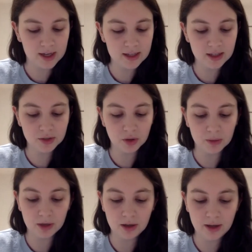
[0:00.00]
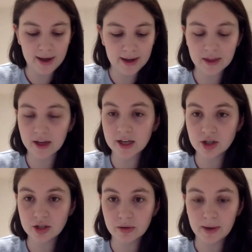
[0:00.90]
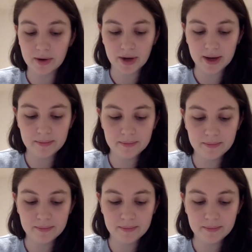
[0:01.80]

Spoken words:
Is this normal? Anything I should do about it?